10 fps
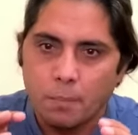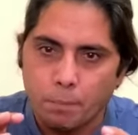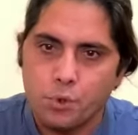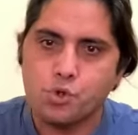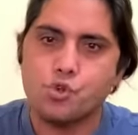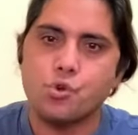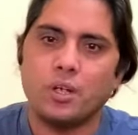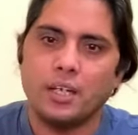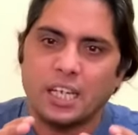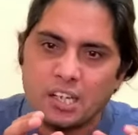
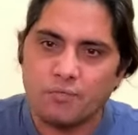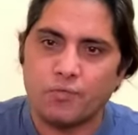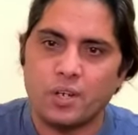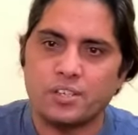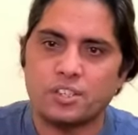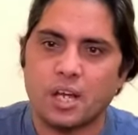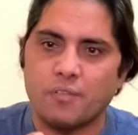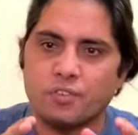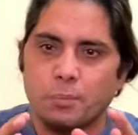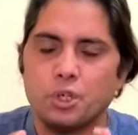mutual influence
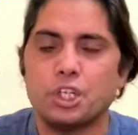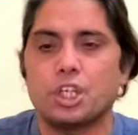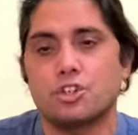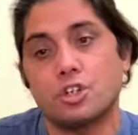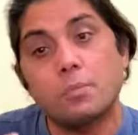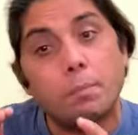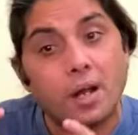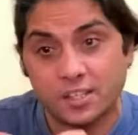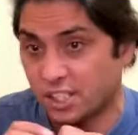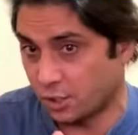of communication
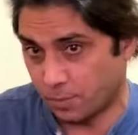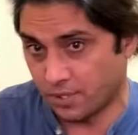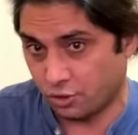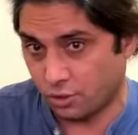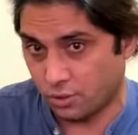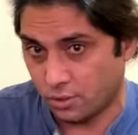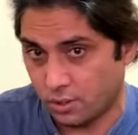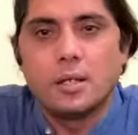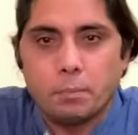participants.